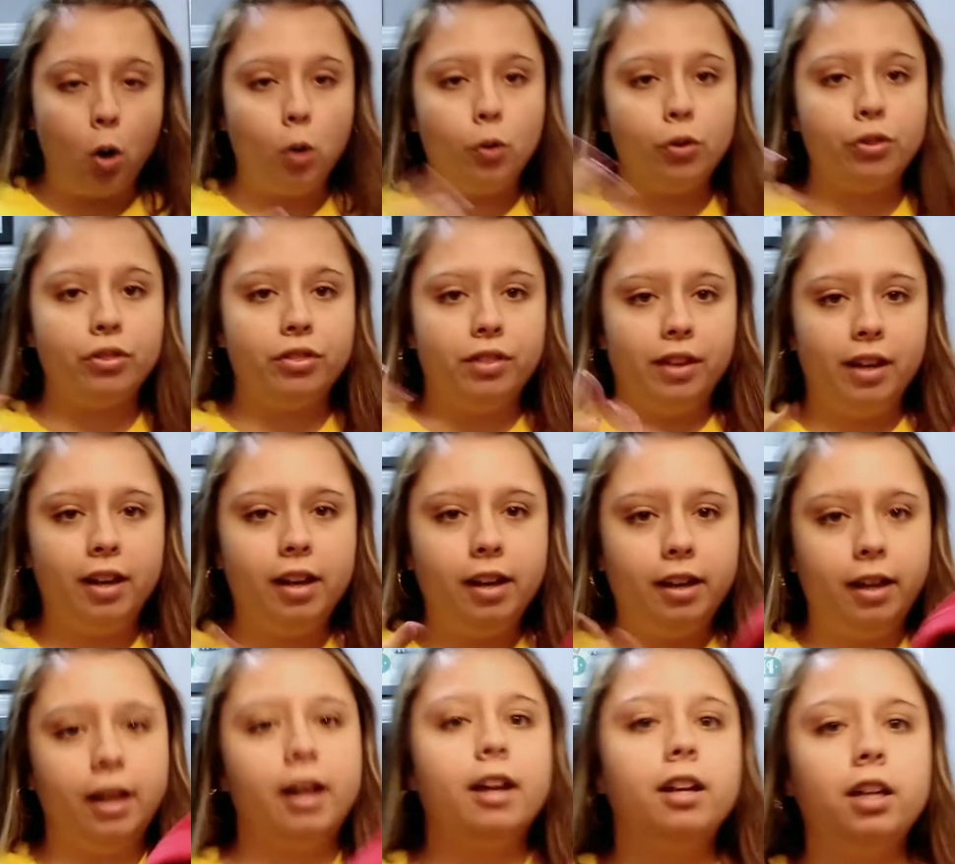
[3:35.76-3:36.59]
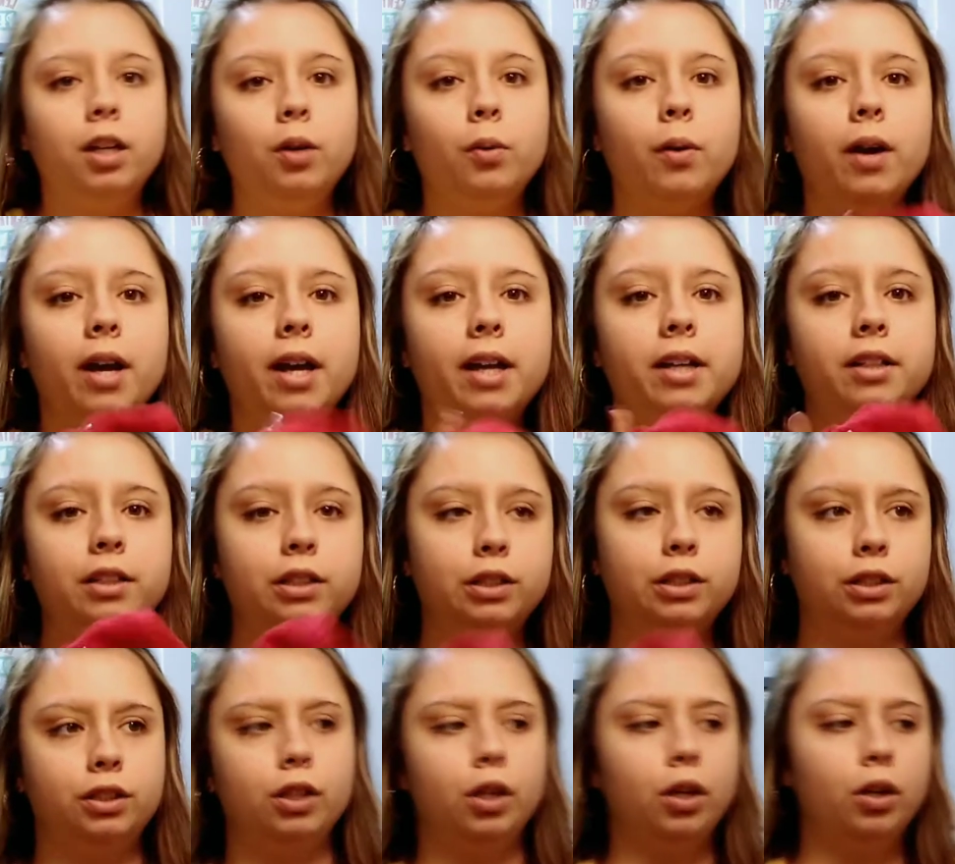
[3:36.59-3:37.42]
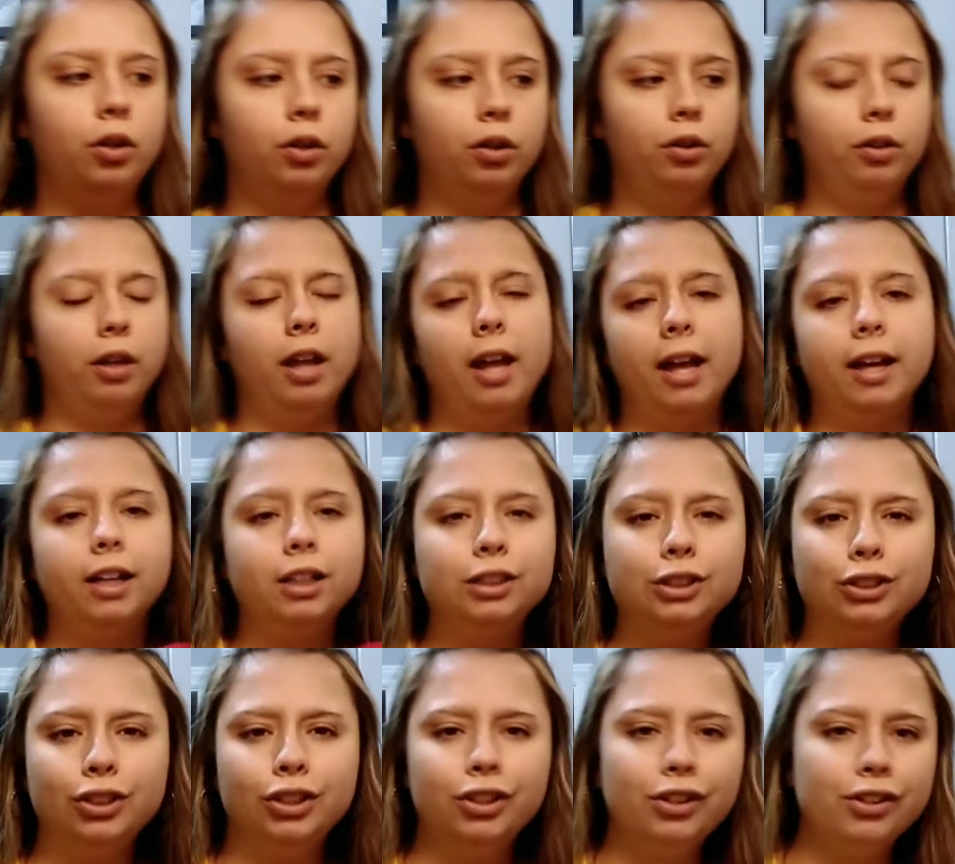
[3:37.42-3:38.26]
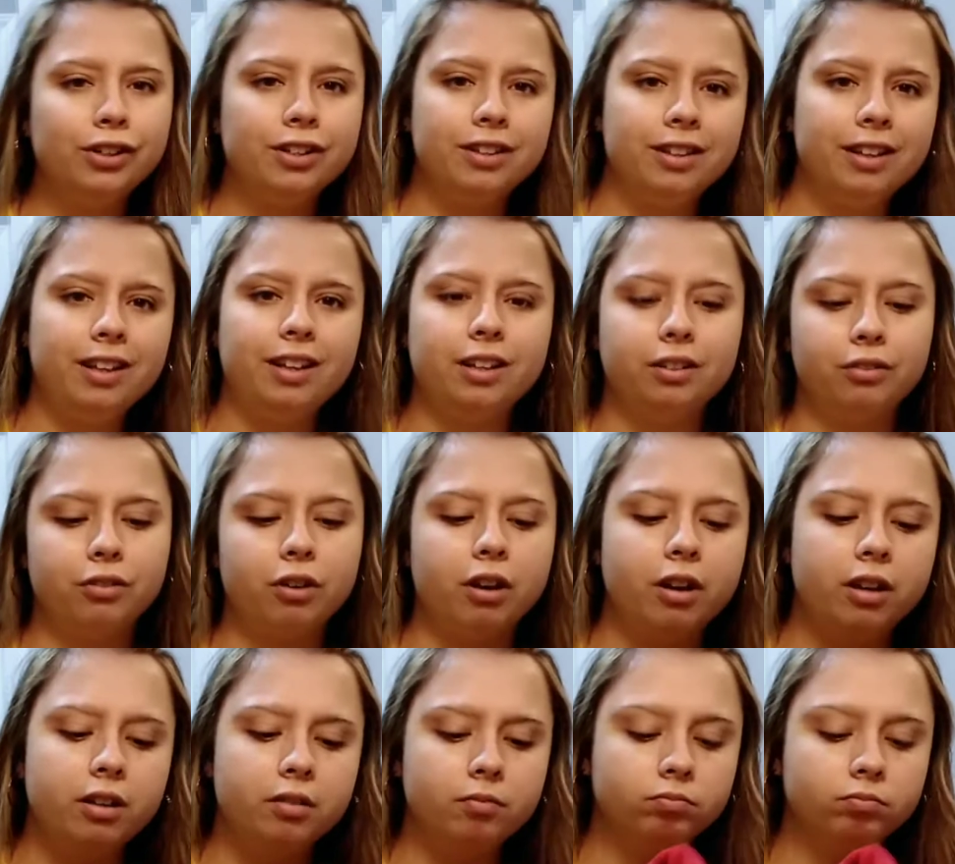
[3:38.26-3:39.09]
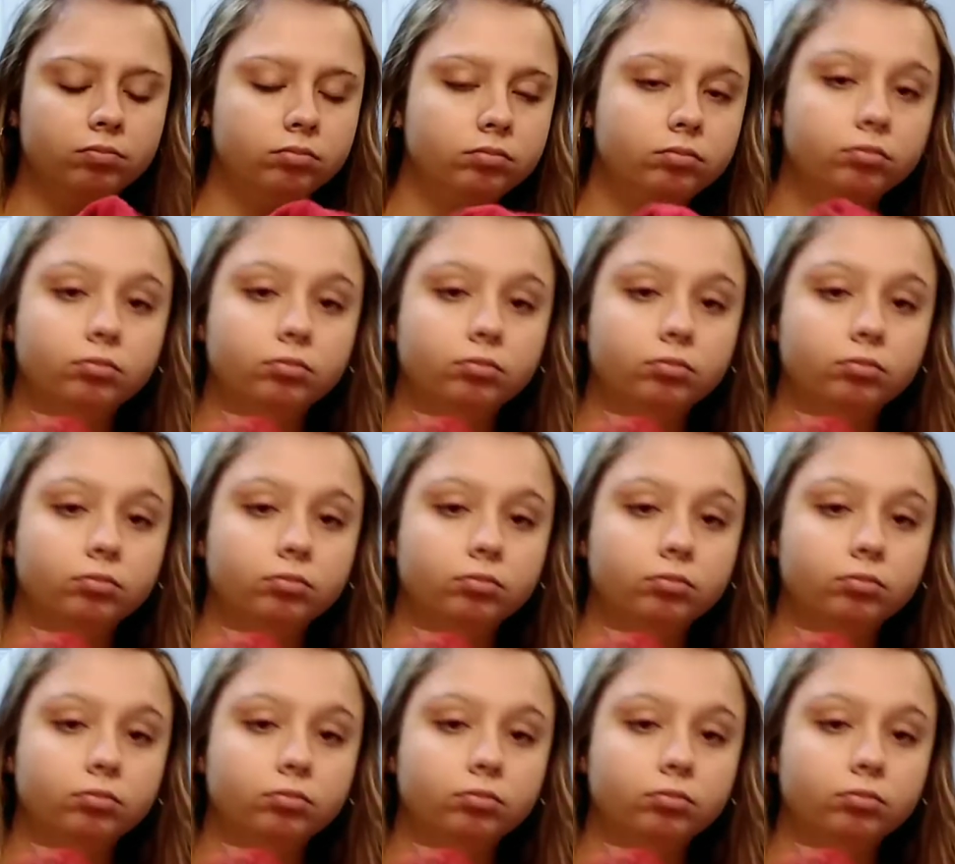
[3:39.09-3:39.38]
the whole thing anyways, so the egg should cook then, right?